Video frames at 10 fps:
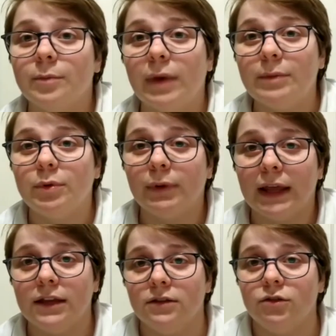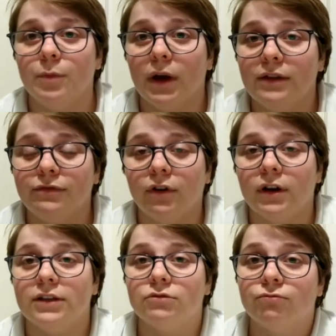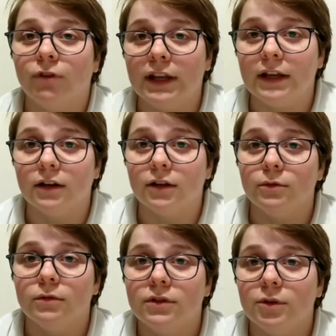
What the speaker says: a paper plate, you may find runny glue